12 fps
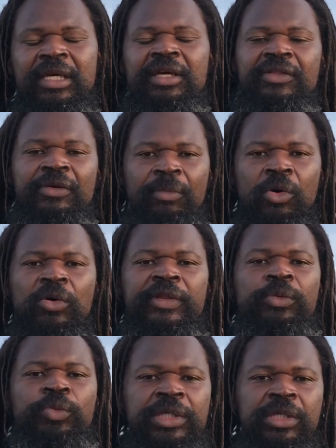The more
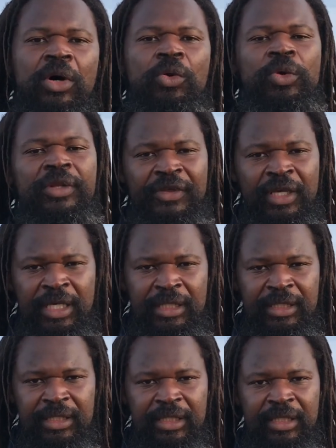that we go within
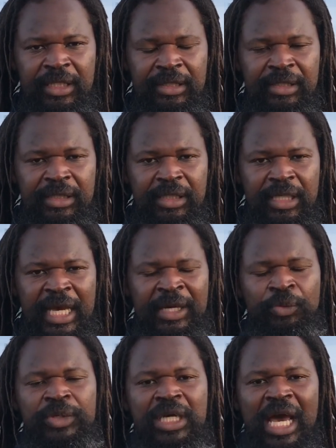
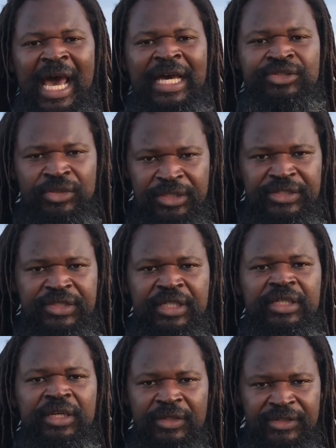and we actually
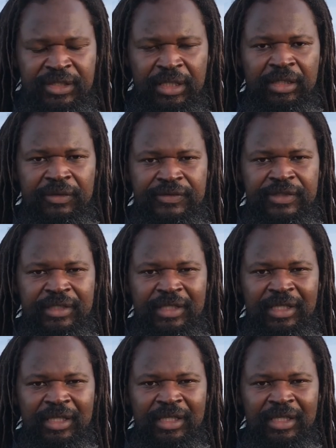study ourselves,
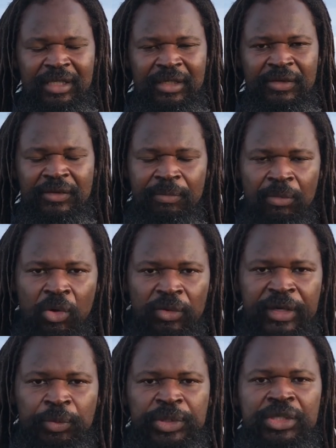the more
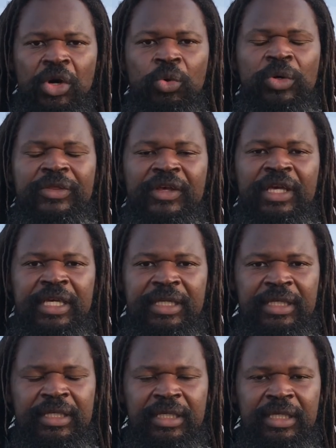that we go within
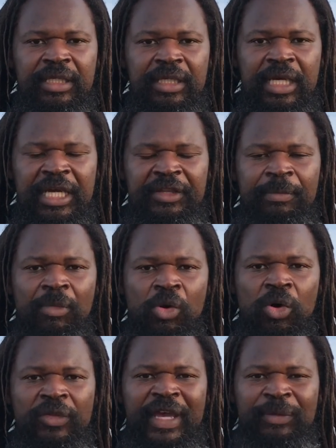and the
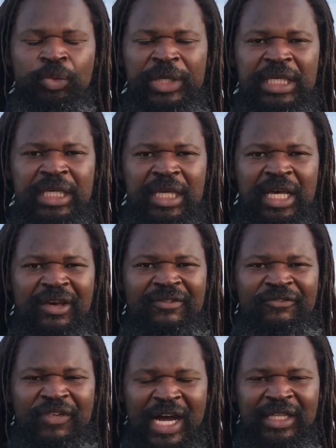more that we
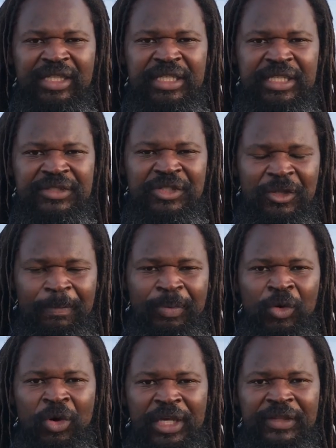finally get to the
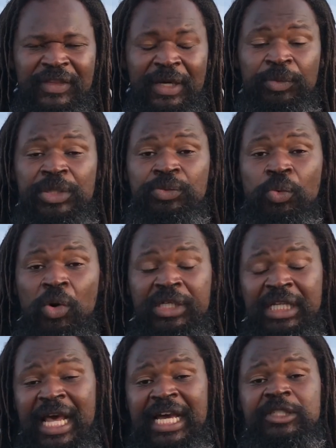point that we want
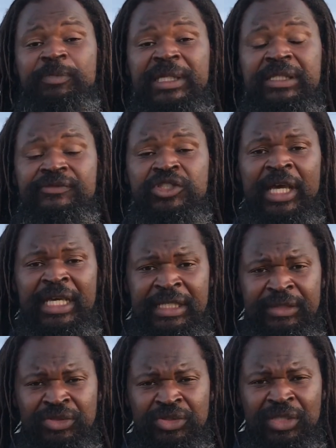an aspect of
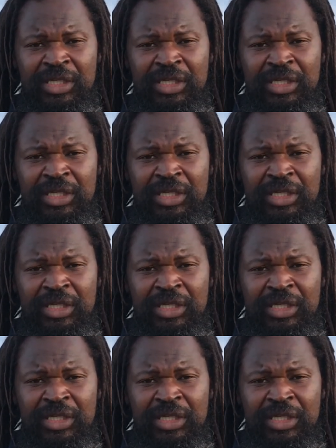change,